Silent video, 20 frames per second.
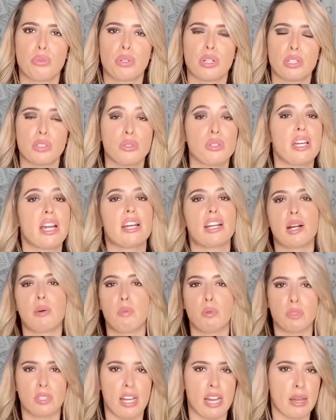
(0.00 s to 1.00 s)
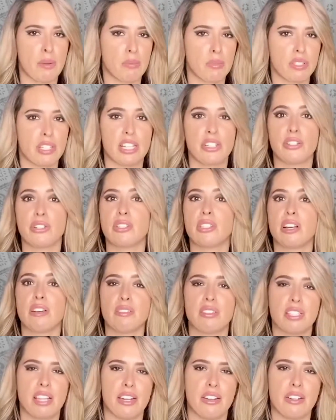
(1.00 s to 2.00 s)
Do that a couple times, get yourself
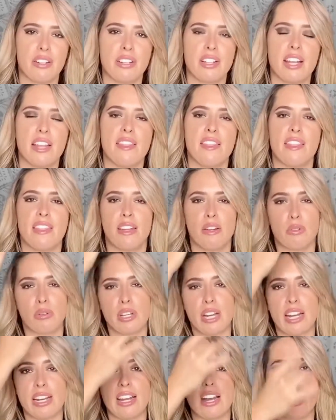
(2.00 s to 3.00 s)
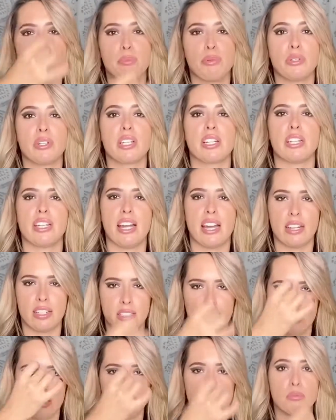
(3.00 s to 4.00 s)
centered, and then that will kind of help you
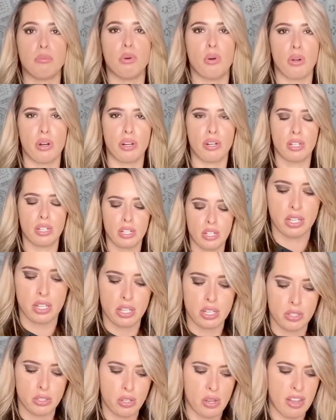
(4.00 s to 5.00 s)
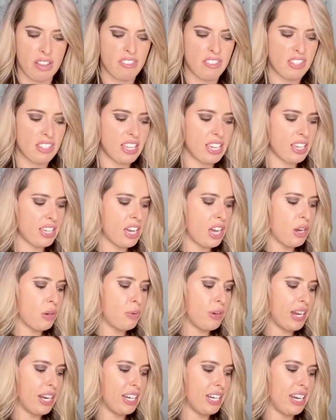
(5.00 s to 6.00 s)
connect more. So I feel like
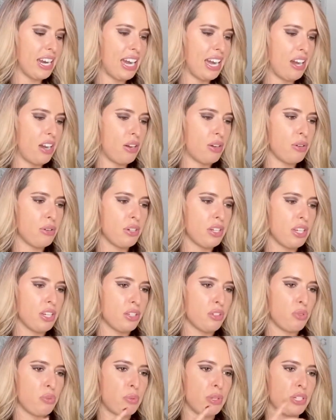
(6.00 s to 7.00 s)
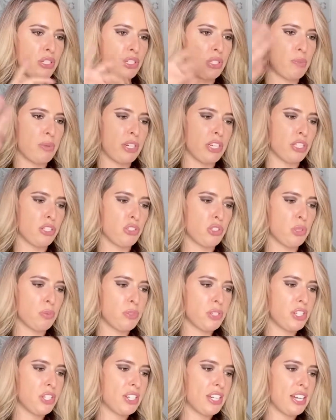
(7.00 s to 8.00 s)
right now you've been spending too
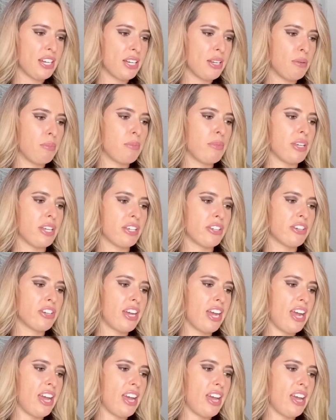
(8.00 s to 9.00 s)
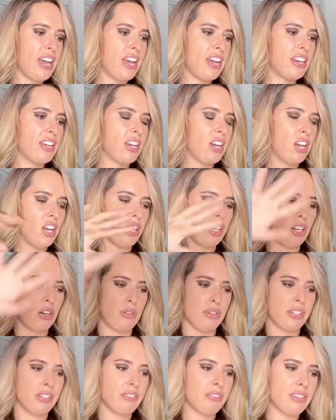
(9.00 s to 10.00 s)
much time in your head,
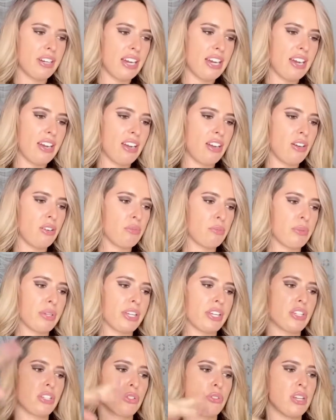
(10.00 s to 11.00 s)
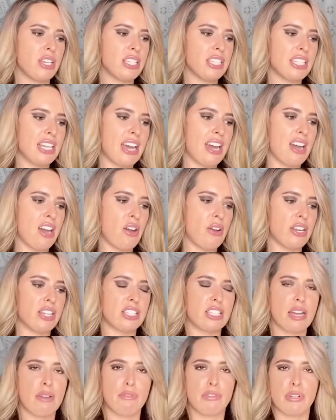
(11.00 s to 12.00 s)
going around, being stressed out. It's
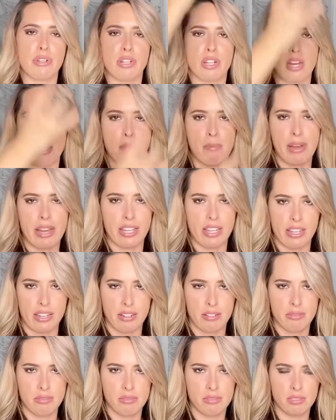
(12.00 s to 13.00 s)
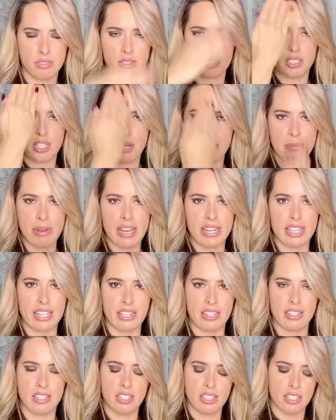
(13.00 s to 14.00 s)
time for you to come back here. Come back
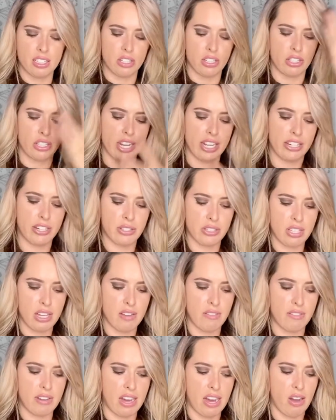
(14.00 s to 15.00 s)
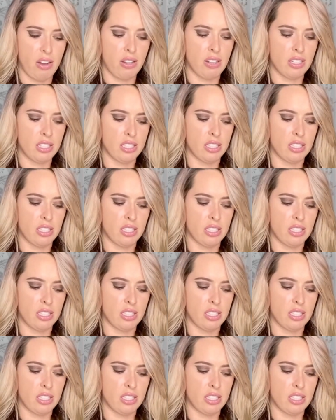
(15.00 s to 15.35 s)
in, check yourself out,